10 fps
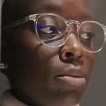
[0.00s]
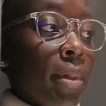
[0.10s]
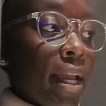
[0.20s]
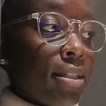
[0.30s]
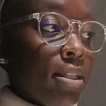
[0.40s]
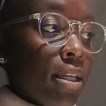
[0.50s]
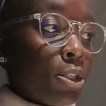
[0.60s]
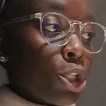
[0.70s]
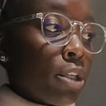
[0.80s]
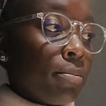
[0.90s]
Black
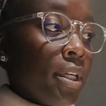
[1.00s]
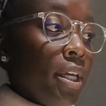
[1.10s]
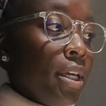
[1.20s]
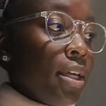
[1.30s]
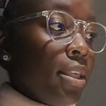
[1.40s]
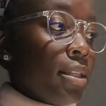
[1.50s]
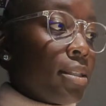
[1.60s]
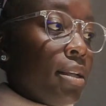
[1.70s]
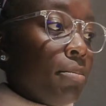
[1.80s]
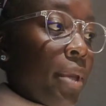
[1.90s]
teenager. The
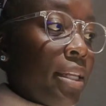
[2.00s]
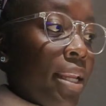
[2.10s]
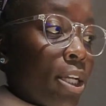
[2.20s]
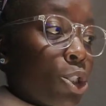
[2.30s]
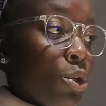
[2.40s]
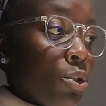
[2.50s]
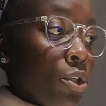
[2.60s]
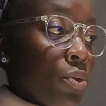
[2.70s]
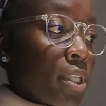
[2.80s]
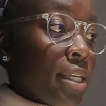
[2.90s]
incident made national
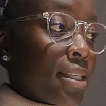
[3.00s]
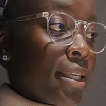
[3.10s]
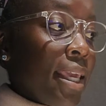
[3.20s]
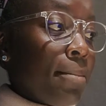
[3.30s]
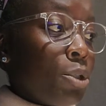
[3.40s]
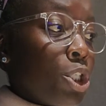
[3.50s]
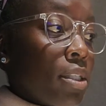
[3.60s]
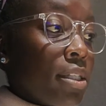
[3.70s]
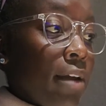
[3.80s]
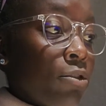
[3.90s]
news as it came
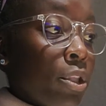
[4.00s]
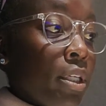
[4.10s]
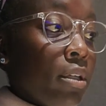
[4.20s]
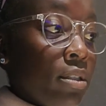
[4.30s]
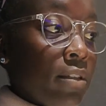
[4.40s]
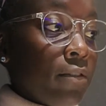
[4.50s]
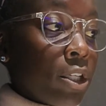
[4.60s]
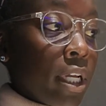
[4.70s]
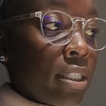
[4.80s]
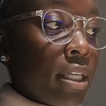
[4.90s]
just after the guilty
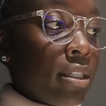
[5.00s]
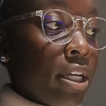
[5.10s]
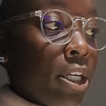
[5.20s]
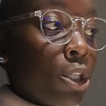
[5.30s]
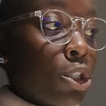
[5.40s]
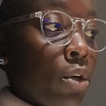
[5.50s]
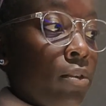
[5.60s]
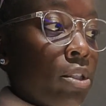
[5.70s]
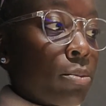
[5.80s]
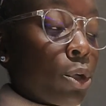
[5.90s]
verdict in Derek
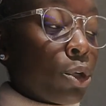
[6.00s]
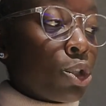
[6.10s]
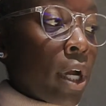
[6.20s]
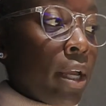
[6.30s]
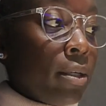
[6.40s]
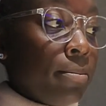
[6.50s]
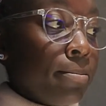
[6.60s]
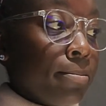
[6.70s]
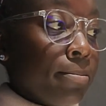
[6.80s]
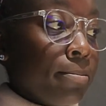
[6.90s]
Chauvin's murder trial.
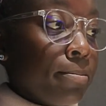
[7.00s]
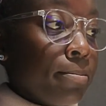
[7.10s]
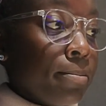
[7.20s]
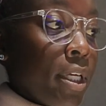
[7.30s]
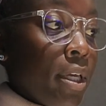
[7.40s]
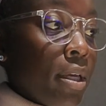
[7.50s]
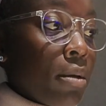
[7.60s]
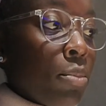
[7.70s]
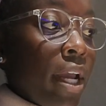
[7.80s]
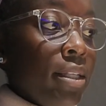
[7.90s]

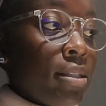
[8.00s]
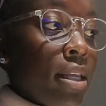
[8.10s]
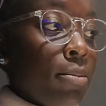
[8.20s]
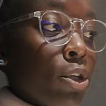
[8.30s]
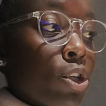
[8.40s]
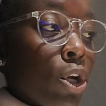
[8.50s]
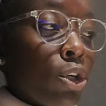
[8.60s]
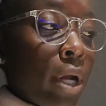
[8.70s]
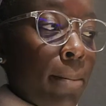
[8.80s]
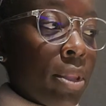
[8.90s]
Bryant's neighbors are
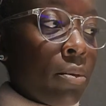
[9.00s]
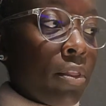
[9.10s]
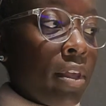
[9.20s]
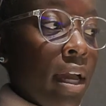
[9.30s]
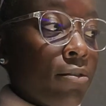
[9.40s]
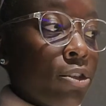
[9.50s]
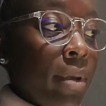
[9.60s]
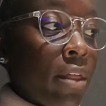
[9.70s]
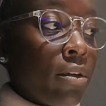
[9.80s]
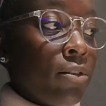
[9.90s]
grappling with the
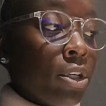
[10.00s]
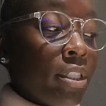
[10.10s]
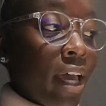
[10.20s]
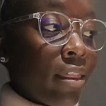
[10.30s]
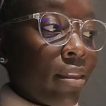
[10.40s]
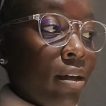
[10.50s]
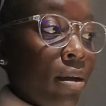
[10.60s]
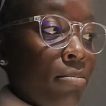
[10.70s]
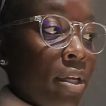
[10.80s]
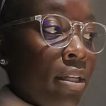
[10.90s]
aftermath of her death
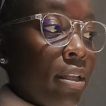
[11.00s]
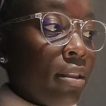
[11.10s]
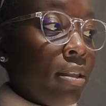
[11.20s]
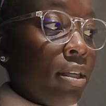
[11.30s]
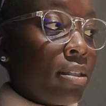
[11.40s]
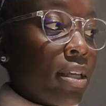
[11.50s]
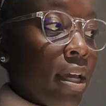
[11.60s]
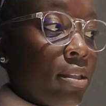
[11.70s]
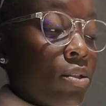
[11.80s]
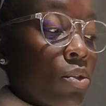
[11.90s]
amid the
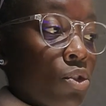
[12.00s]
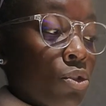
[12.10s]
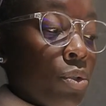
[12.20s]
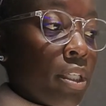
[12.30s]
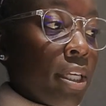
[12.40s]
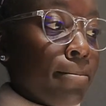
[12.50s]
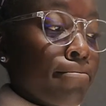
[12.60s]
intense scrutiny.